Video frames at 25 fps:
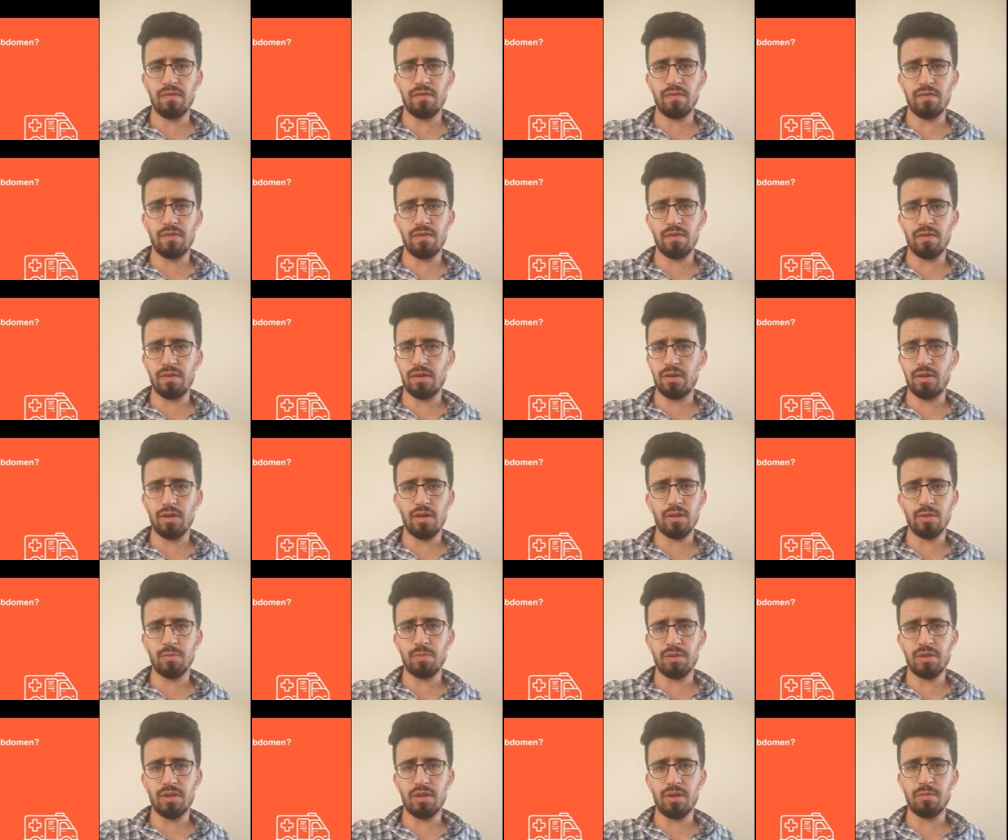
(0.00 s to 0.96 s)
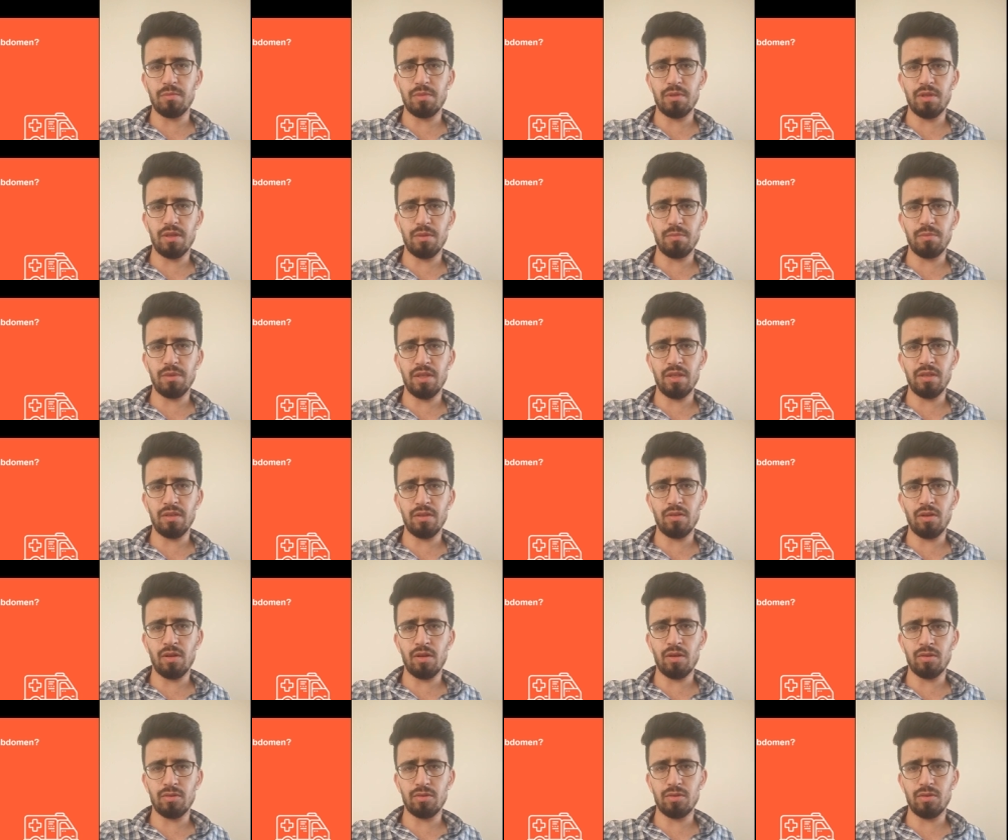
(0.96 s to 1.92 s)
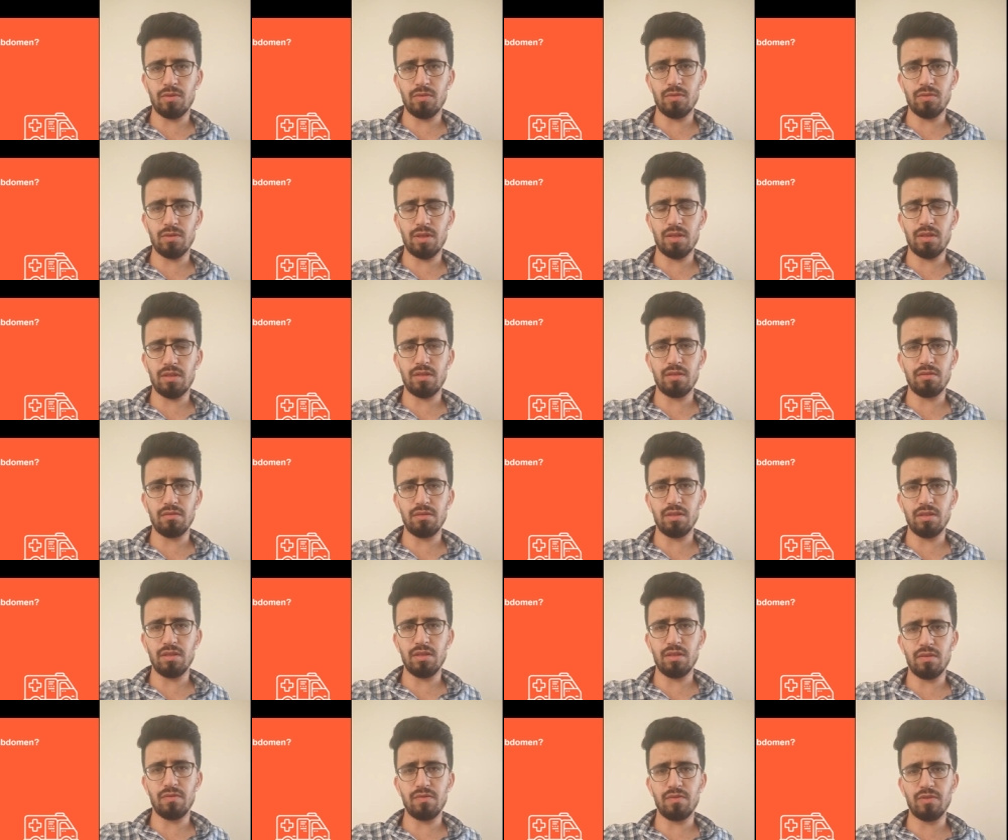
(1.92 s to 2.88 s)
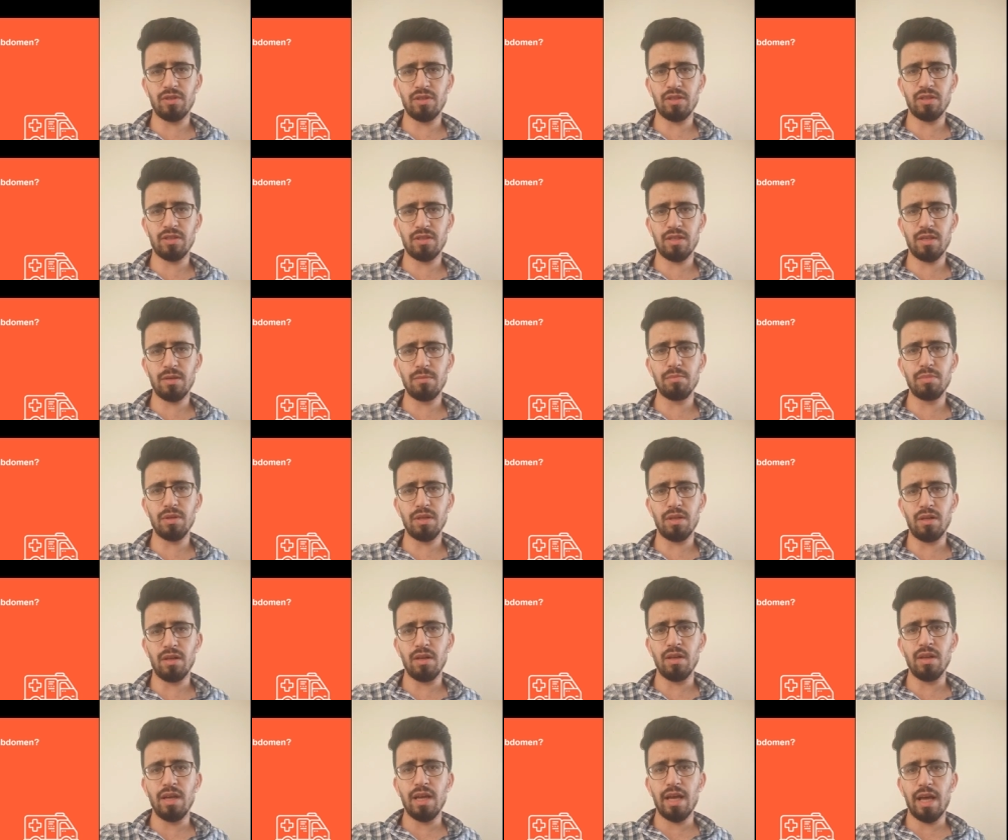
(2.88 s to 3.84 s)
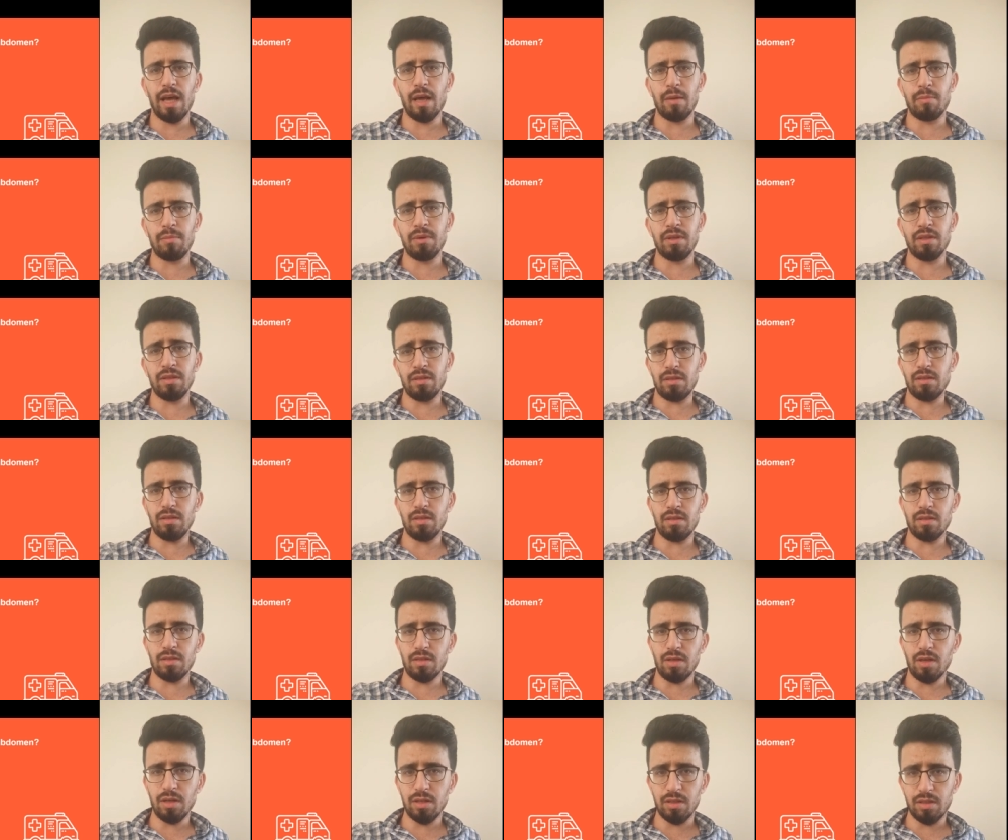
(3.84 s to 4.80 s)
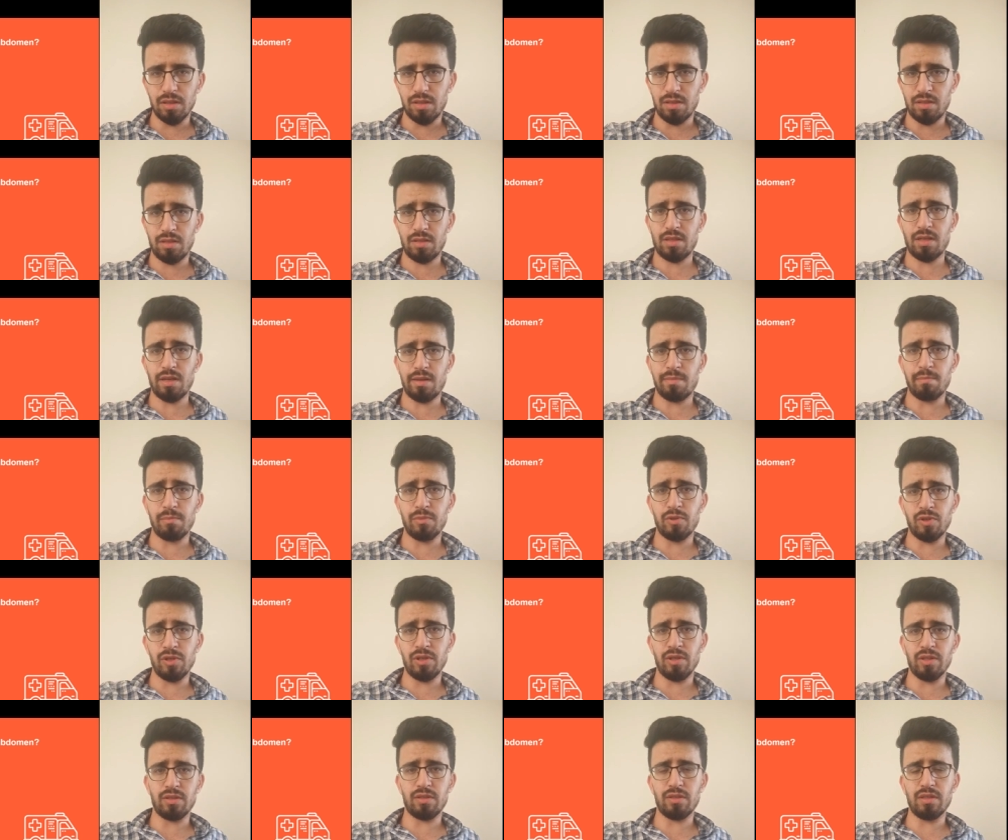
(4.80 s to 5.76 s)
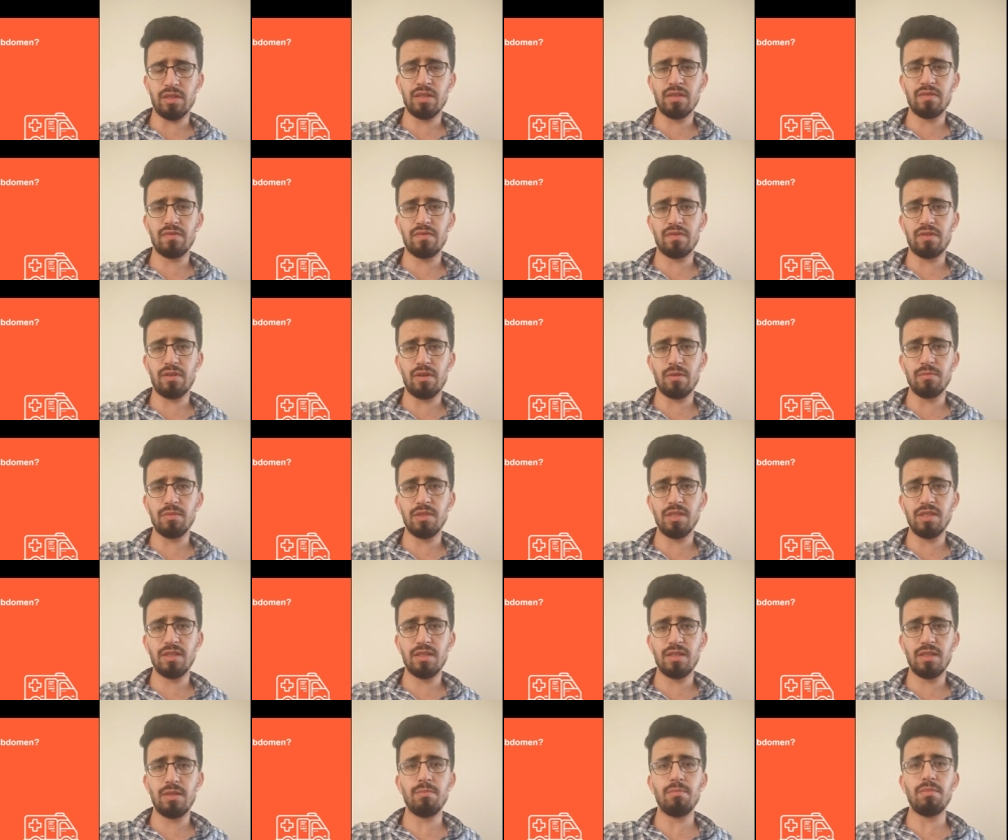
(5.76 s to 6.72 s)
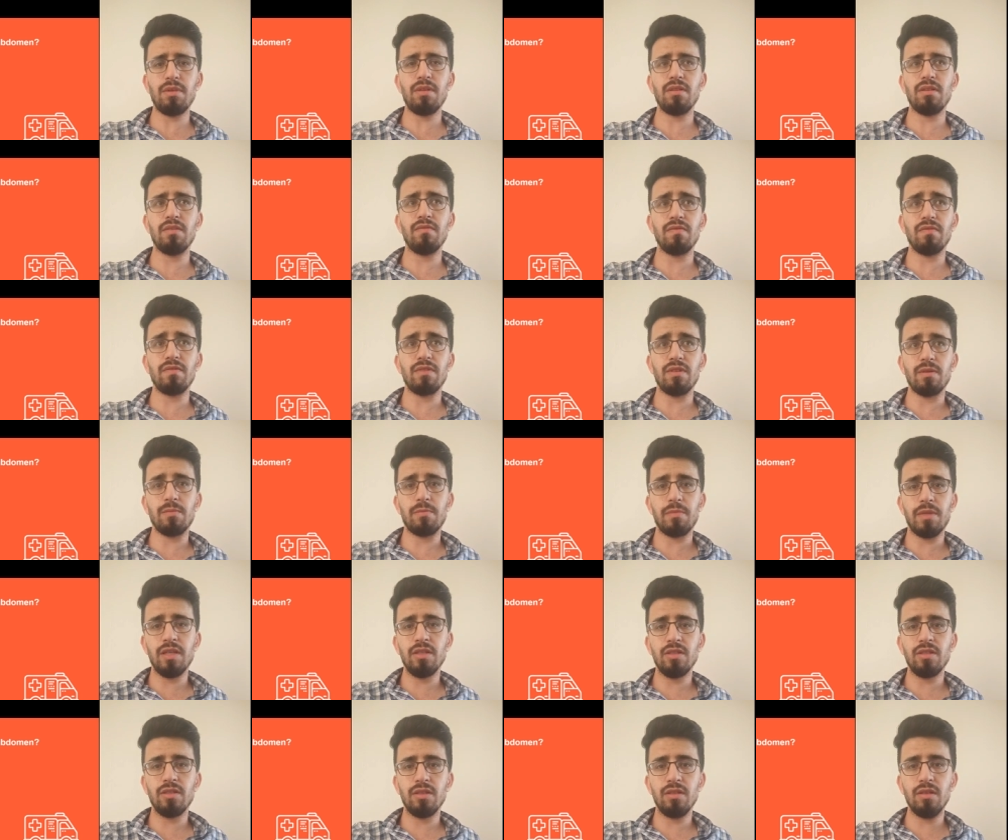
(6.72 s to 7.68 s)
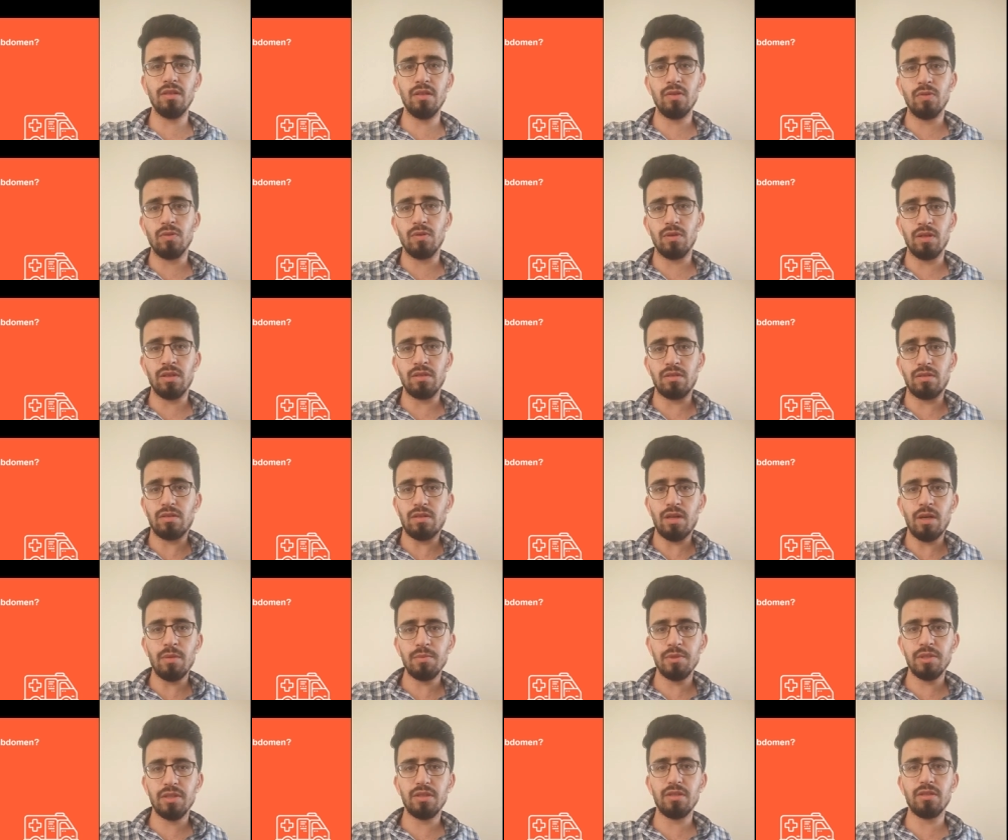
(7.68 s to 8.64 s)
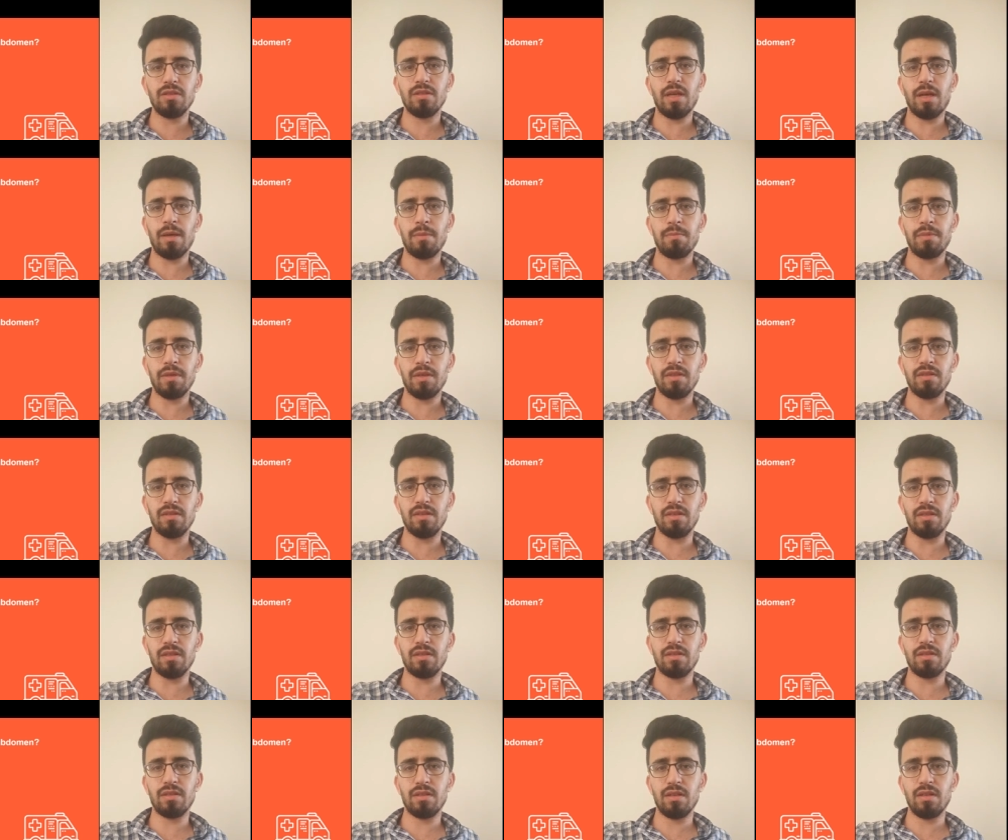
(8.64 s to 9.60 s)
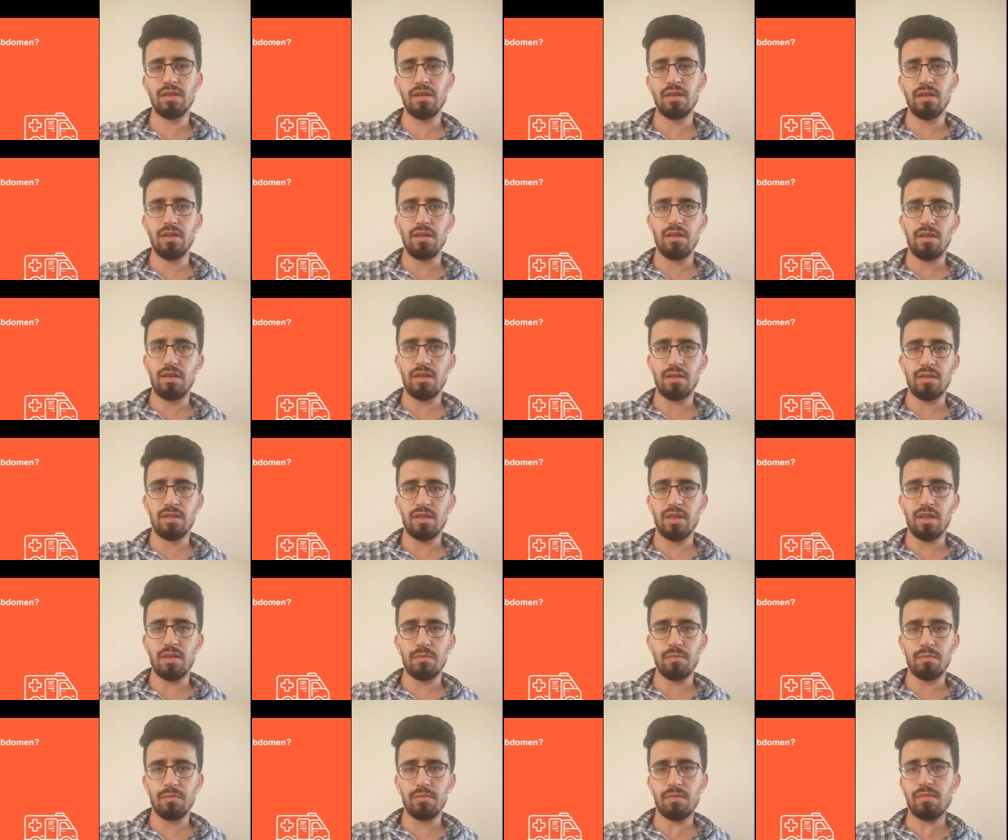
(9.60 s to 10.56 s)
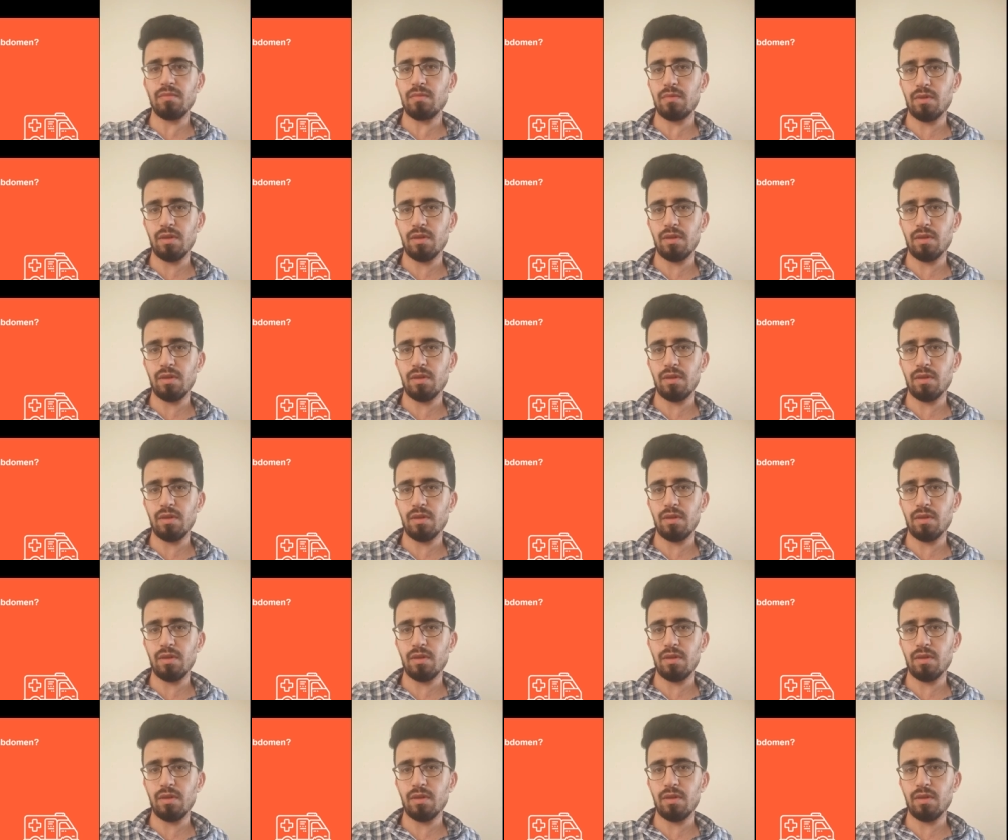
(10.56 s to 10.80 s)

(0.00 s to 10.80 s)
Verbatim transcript: if not promptly being diagnosed and treated. For example, appendicitis can progress from simple inflammation to a ruptured appendix. It can